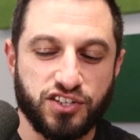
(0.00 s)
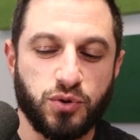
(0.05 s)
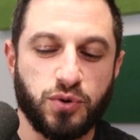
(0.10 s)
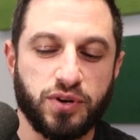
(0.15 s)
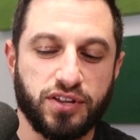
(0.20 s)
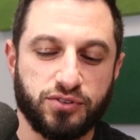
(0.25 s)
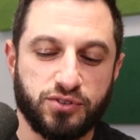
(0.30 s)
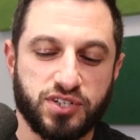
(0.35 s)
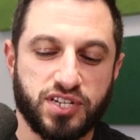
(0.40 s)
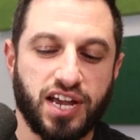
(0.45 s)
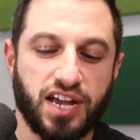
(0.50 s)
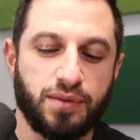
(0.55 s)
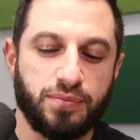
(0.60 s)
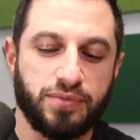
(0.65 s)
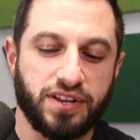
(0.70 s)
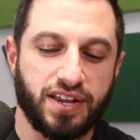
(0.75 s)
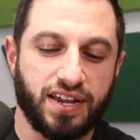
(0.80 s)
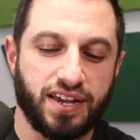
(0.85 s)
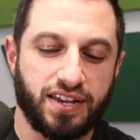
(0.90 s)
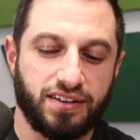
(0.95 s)
so another
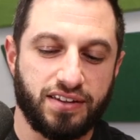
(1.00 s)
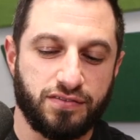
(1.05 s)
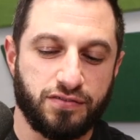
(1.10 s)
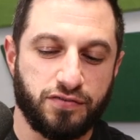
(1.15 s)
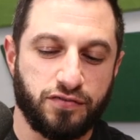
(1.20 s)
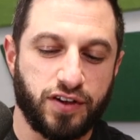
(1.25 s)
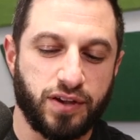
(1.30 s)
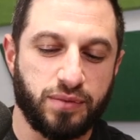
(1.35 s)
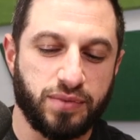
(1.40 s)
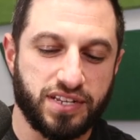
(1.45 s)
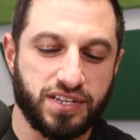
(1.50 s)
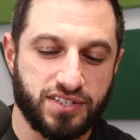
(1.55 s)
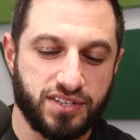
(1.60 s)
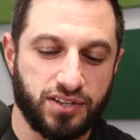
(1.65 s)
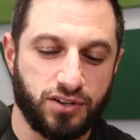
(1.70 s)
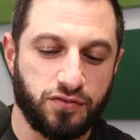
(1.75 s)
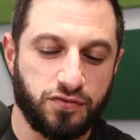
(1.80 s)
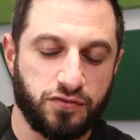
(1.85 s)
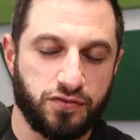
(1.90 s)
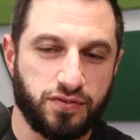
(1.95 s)
time that i find
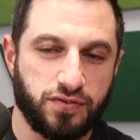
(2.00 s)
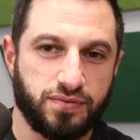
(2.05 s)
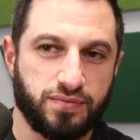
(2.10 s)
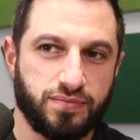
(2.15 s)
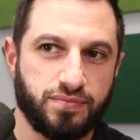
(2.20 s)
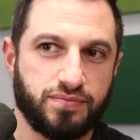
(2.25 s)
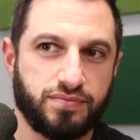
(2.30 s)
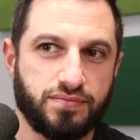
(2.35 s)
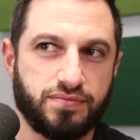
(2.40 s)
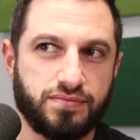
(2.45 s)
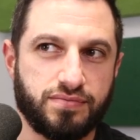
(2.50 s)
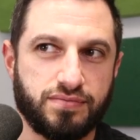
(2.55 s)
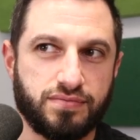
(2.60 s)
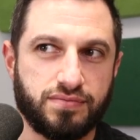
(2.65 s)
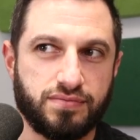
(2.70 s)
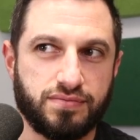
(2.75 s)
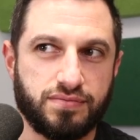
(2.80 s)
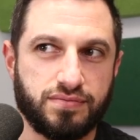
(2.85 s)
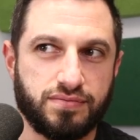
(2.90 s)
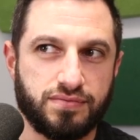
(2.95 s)
myself
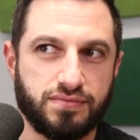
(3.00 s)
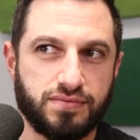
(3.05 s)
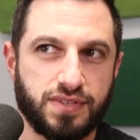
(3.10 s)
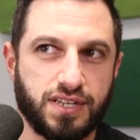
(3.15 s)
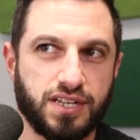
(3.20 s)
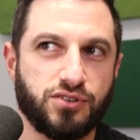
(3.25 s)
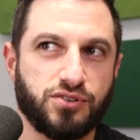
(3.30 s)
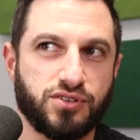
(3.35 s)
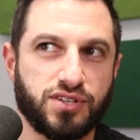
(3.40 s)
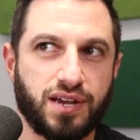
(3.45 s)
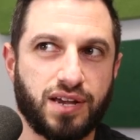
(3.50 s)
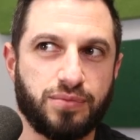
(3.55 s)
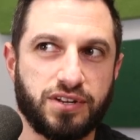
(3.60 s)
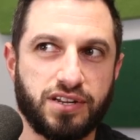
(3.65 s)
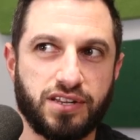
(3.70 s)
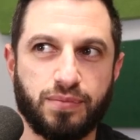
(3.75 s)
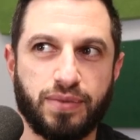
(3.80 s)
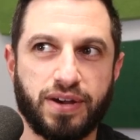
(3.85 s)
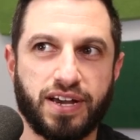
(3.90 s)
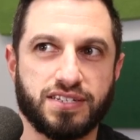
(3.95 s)
another time
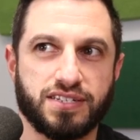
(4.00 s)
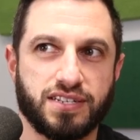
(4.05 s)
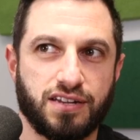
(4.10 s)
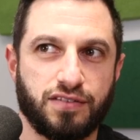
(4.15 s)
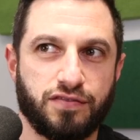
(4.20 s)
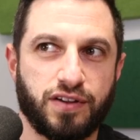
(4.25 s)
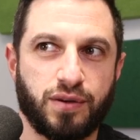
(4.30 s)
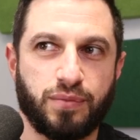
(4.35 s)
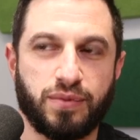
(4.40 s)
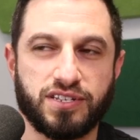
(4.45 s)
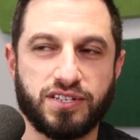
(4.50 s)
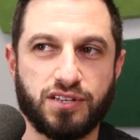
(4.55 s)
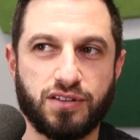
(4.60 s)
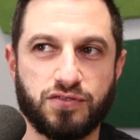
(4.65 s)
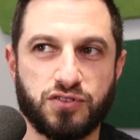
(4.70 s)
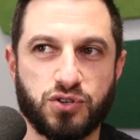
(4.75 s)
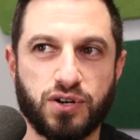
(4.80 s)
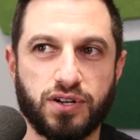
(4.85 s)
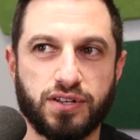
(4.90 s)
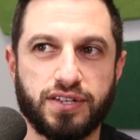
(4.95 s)
that in the past I've found
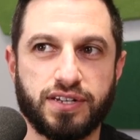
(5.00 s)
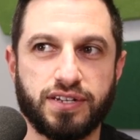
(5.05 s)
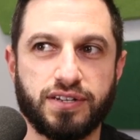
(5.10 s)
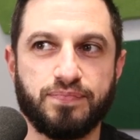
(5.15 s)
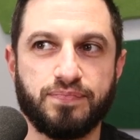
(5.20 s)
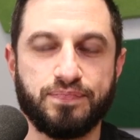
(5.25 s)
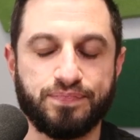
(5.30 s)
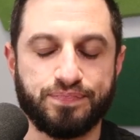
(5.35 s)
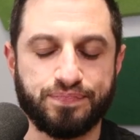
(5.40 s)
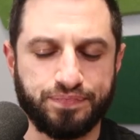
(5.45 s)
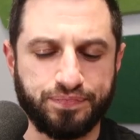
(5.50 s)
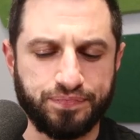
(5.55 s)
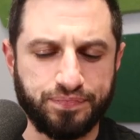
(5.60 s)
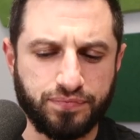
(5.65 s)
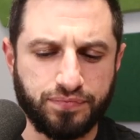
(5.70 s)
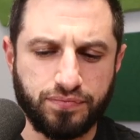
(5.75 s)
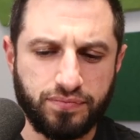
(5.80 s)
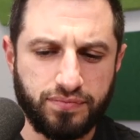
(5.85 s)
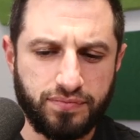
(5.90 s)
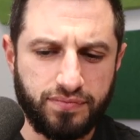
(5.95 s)
myself struggling.
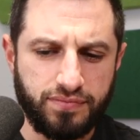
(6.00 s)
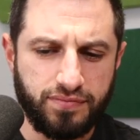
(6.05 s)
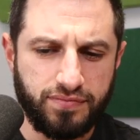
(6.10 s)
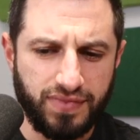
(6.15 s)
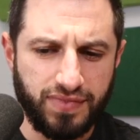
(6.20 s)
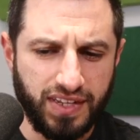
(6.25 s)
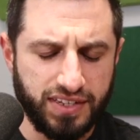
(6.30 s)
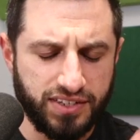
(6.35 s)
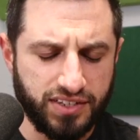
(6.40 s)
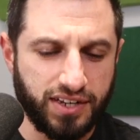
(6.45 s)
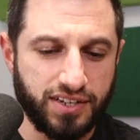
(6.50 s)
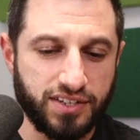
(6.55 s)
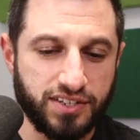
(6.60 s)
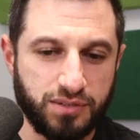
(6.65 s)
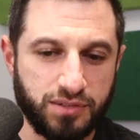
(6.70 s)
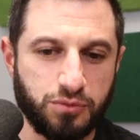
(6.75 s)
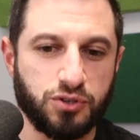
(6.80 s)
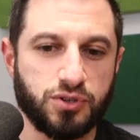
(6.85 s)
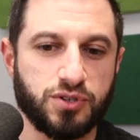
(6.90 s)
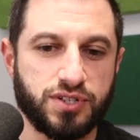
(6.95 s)
It's kind
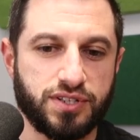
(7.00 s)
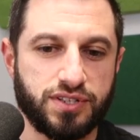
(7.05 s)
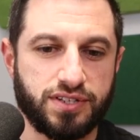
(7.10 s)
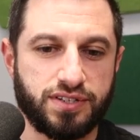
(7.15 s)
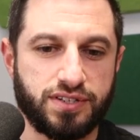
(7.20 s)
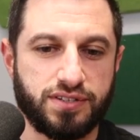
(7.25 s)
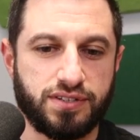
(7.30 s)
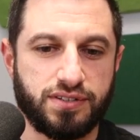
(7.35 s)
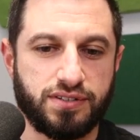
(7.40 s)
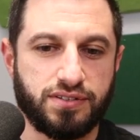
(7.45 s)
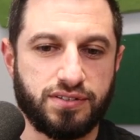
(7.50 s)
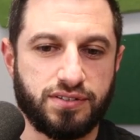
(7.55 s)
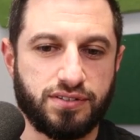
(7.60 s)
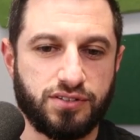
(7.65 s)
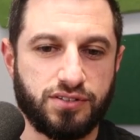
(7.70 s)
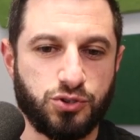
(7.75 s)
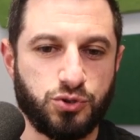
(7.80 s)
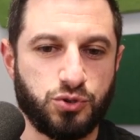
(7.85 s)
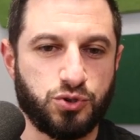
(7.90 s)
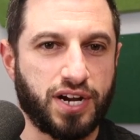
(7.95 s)
of similar to the
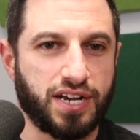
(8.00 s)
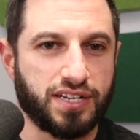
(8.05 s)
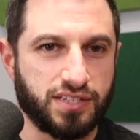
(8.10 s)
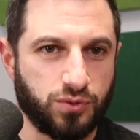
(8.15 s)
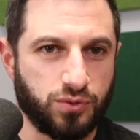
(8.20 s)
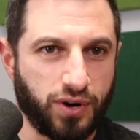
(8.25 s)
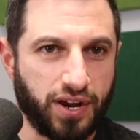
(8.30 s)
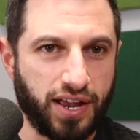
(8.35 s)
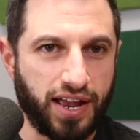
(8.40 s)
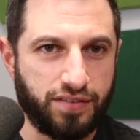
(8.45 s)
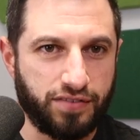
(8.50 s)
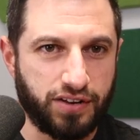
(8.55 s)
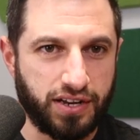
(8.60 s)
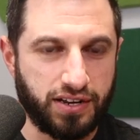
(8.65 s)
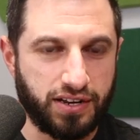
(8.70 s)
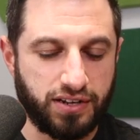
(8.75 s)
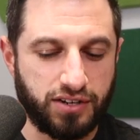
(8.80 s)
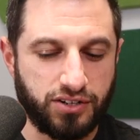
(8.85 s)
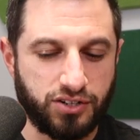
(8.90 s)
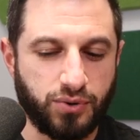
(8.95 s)
two tracks thing where I
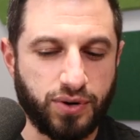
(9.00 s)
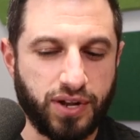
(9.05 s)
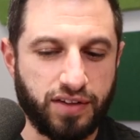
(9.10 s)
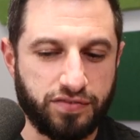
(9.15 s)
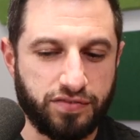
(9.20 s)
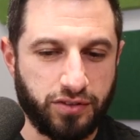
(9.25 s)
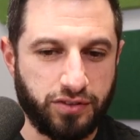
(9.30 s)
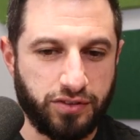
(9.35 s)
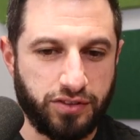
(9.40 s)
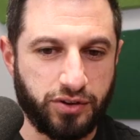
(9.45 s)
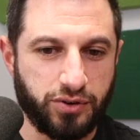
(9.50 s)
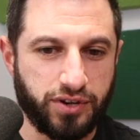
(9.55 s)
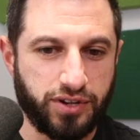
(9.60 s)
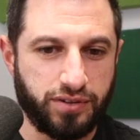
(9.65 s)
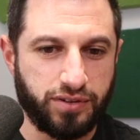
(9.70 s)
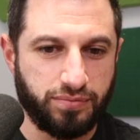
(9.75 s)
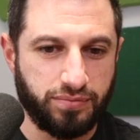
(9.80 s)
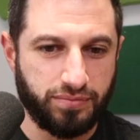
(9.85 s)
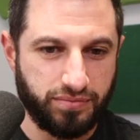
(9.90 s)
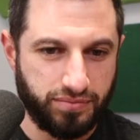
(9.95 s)
haven't don't have the
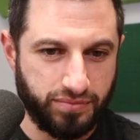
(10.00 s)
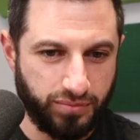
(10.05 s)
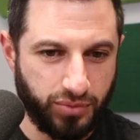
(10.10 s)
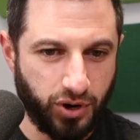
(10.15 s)
theory